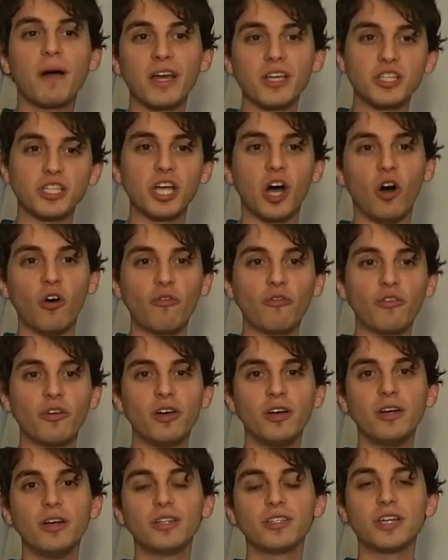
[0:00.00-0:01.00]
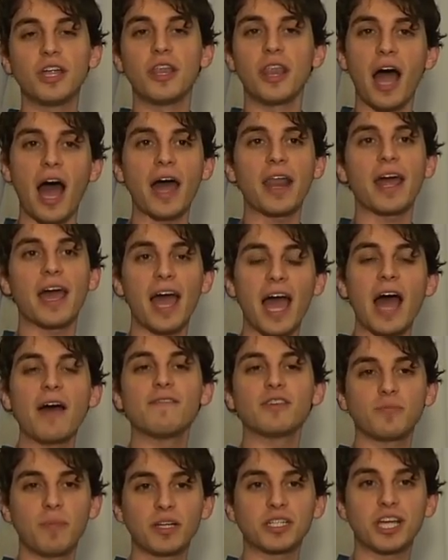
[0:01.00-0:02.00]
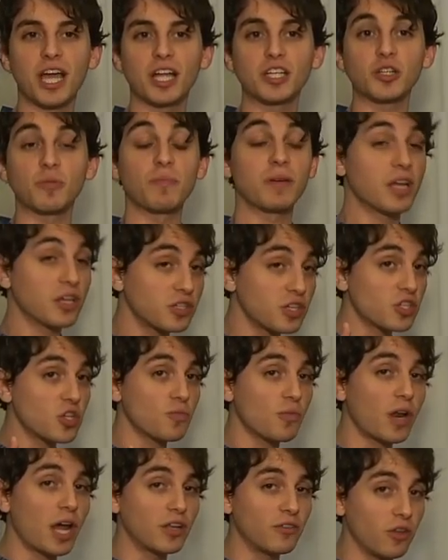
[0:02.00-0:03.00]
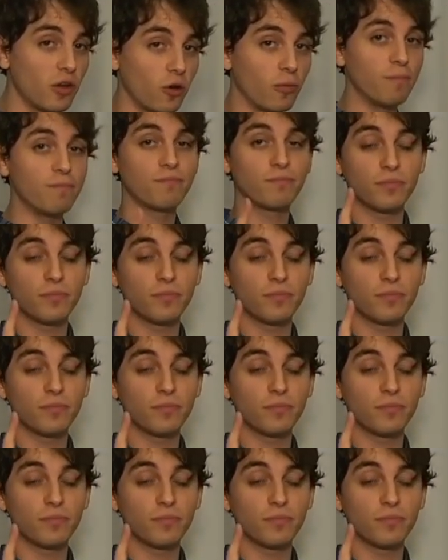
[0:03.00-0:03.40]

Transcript: myself to not have as much ketchup because this is what I do.